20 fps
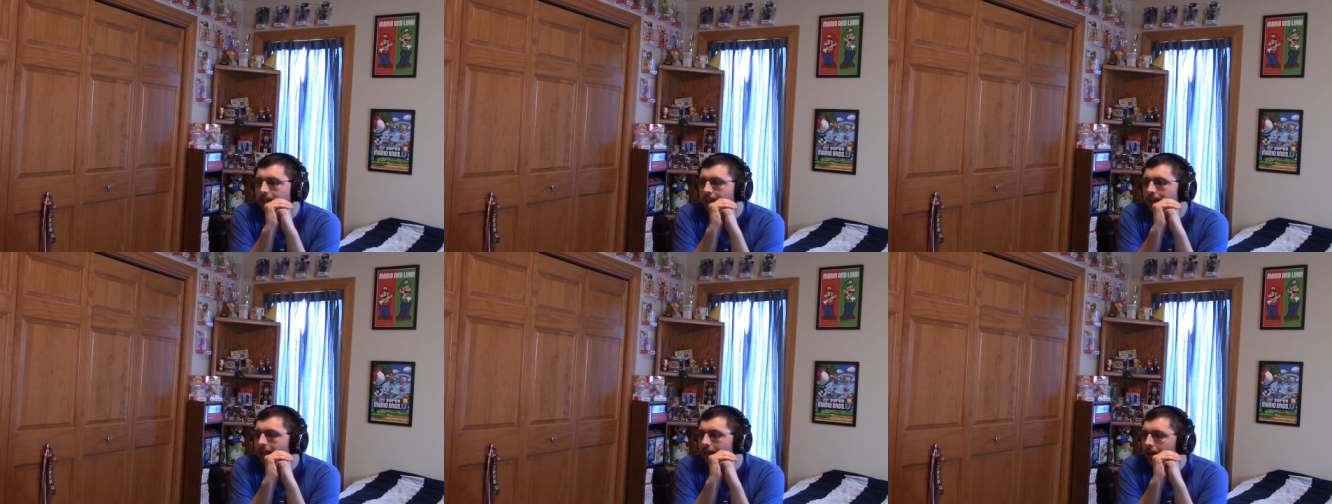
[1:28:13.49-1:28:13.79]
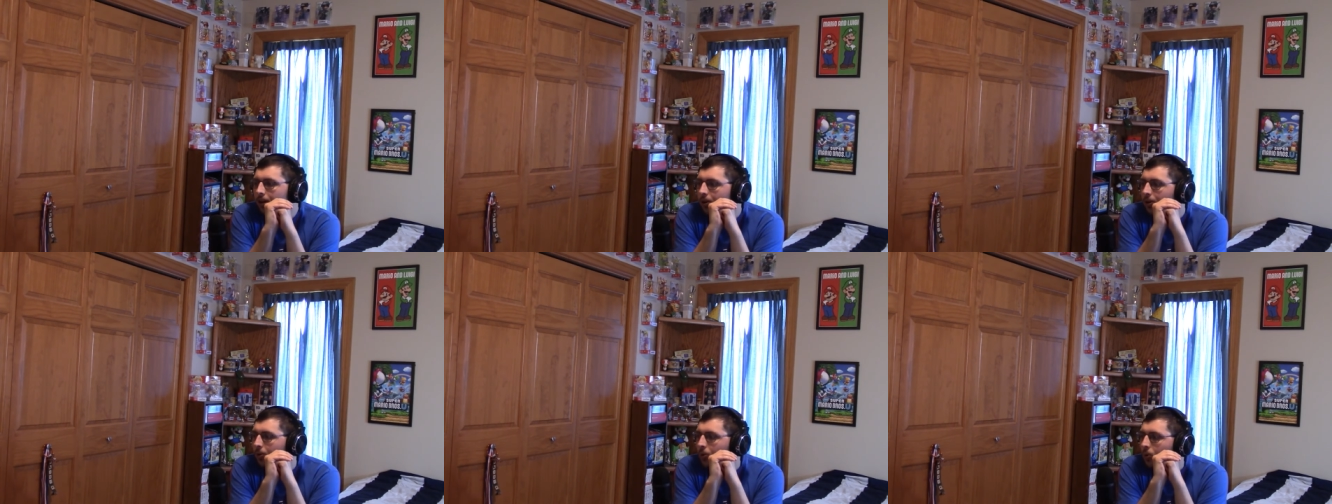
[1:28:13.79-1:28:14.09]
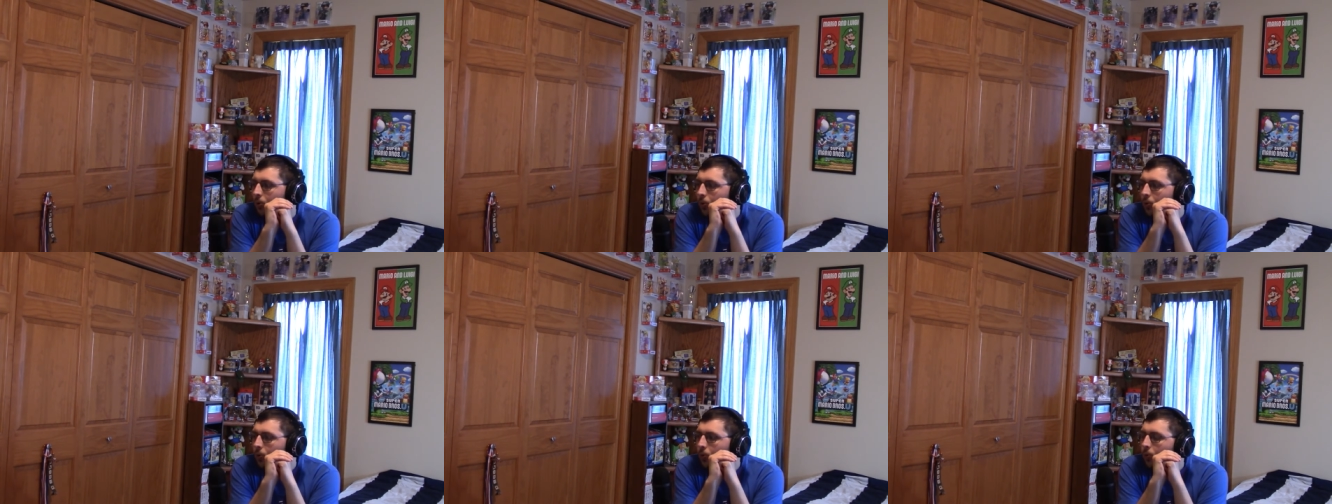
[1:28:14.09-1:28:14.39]
I don't
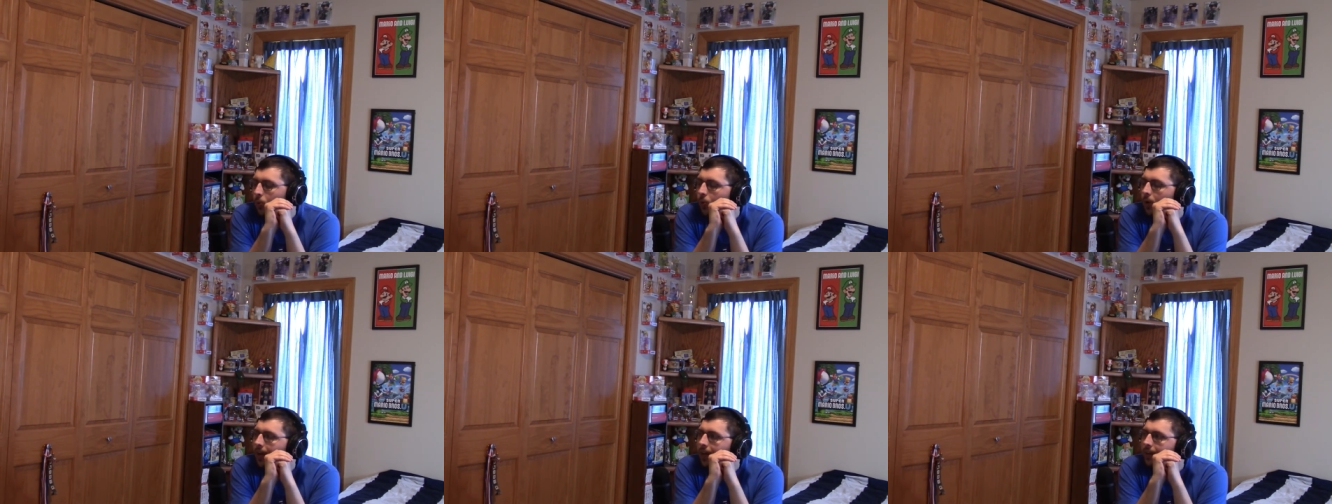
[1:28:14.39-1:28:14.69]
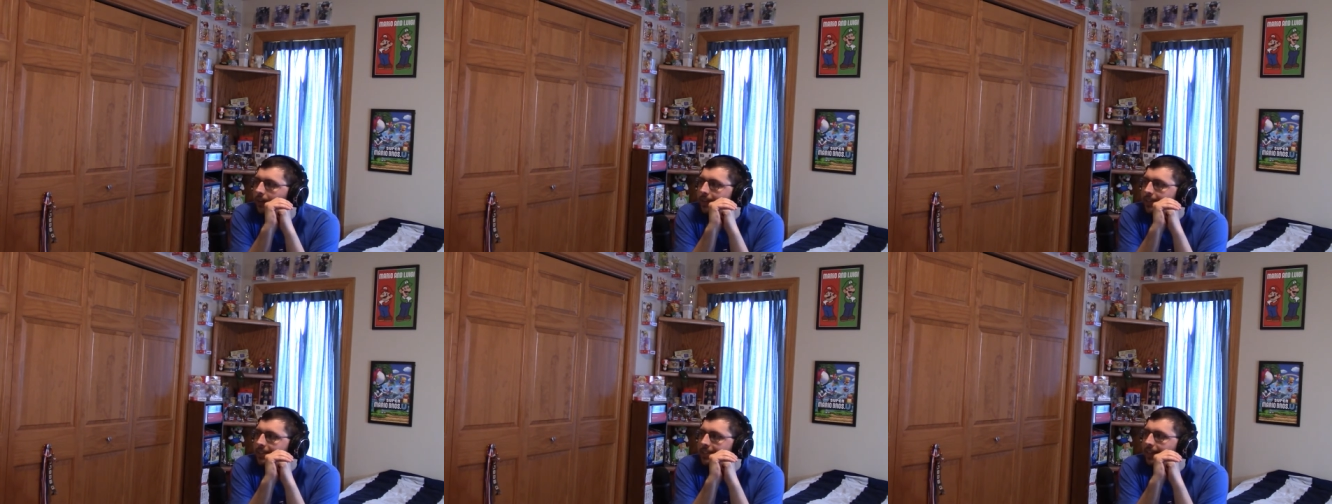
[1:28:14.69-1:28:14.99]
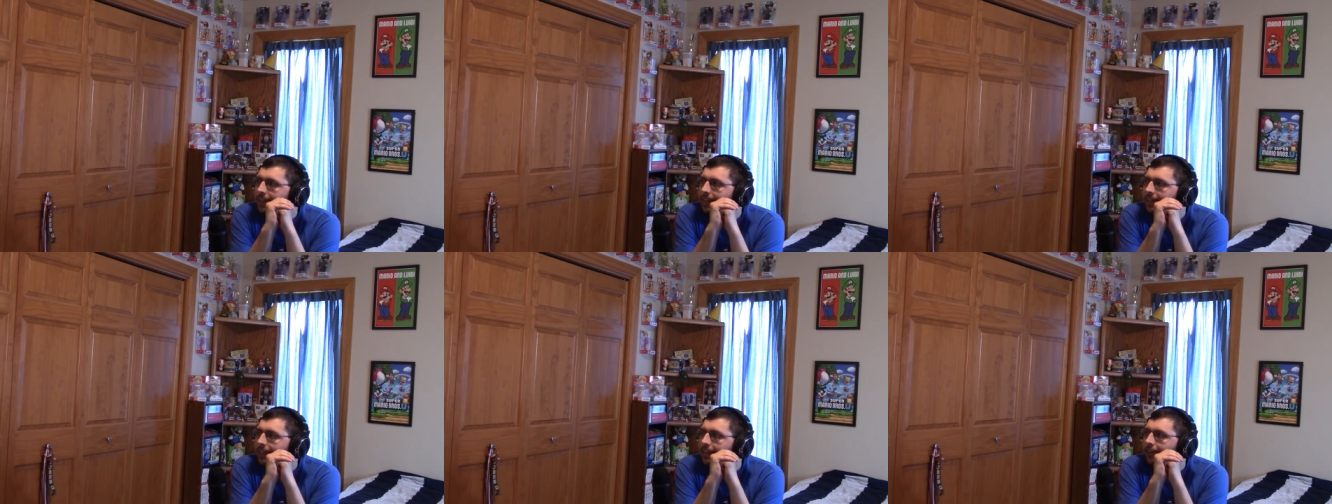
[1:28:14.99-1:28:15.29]
know how
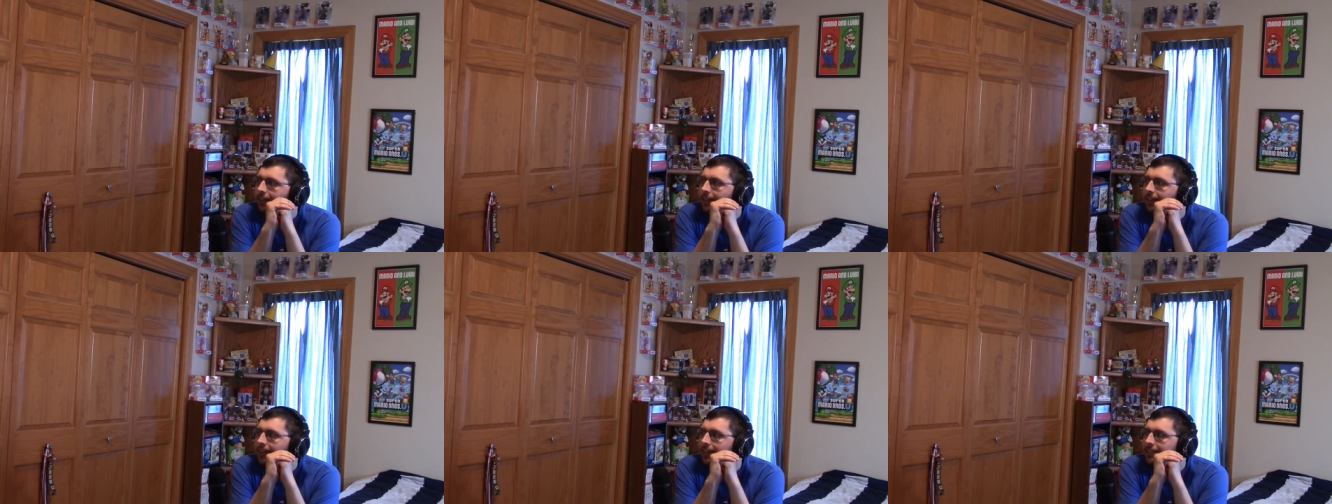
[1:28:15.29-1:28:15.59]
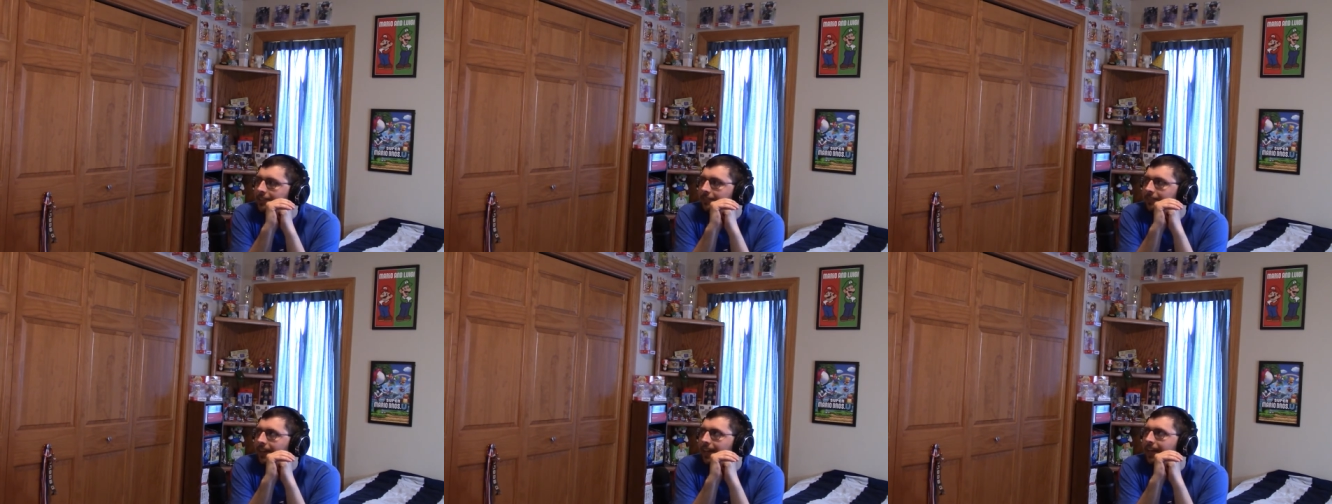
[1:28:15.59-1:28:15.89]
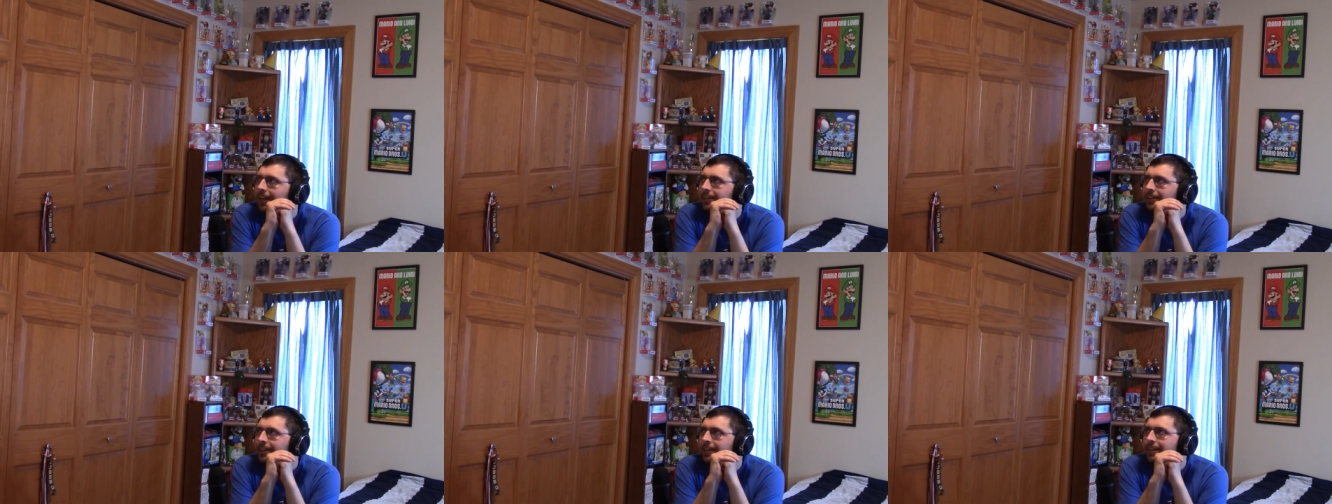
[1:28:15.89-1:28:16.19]
exactly I would classify
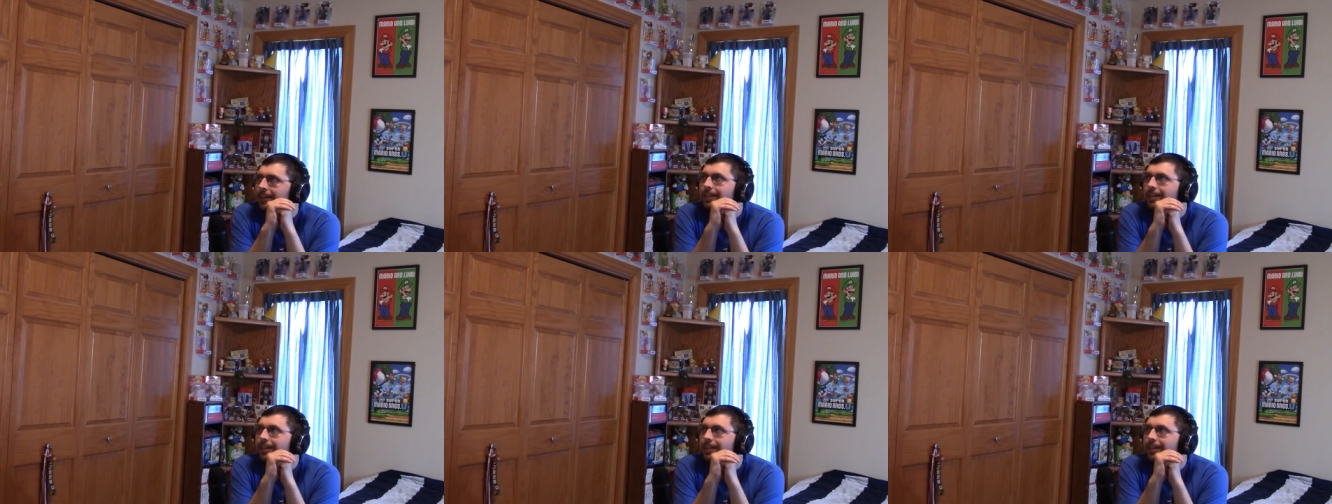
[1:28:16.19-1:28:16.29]
it.